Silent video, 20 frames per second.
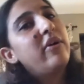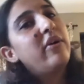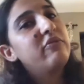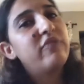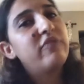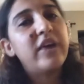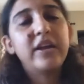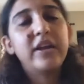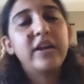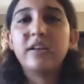And
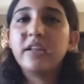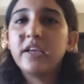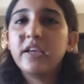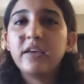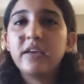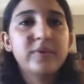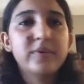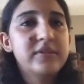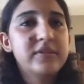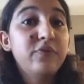finally,
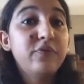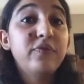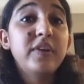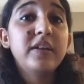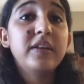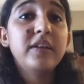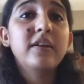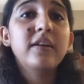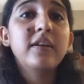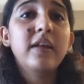he was
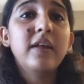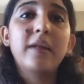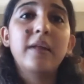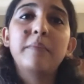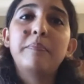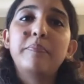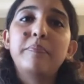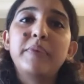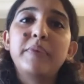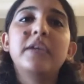defeated
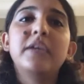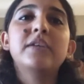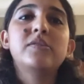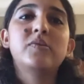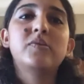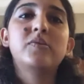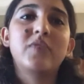and peace